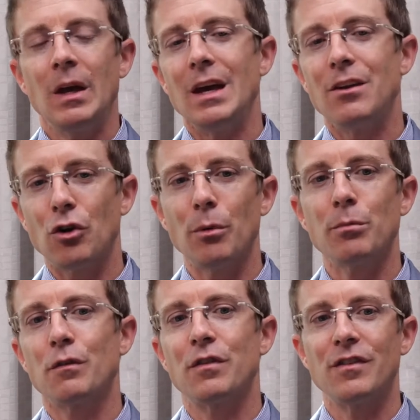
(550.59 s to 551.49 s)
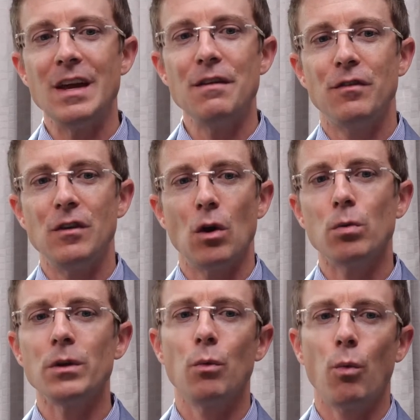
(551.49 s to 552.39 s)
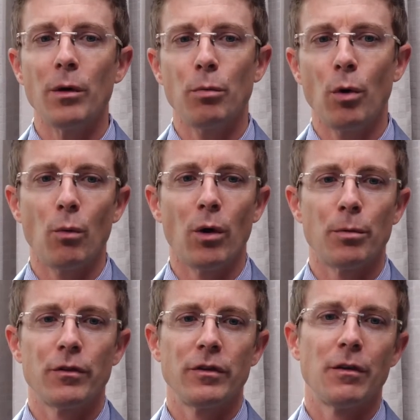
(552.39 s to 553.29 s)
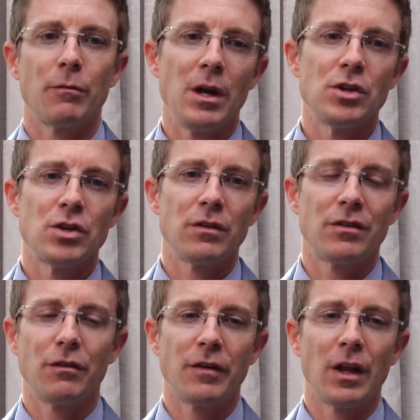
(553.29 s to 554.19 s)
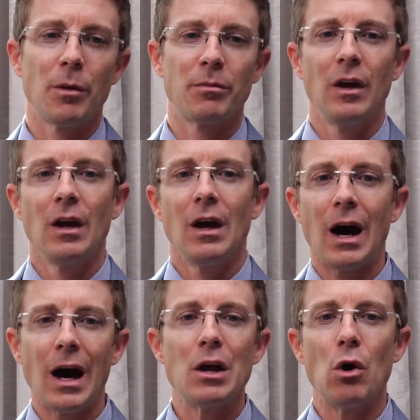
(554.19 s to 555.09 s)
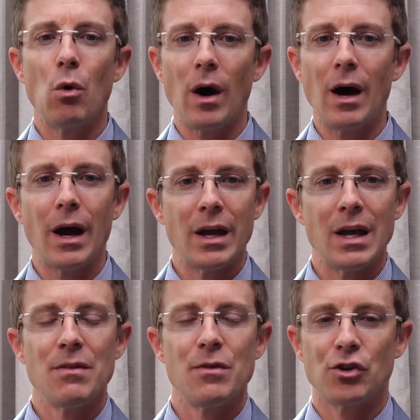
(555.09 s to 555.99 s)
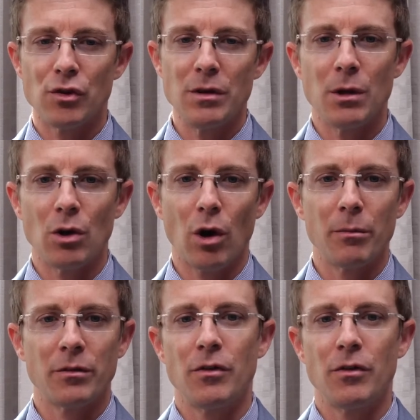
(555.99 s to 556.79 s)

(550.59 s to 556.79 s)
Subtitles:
In terms of safety, only 1.1% of patients developed IOI in the treatment arms.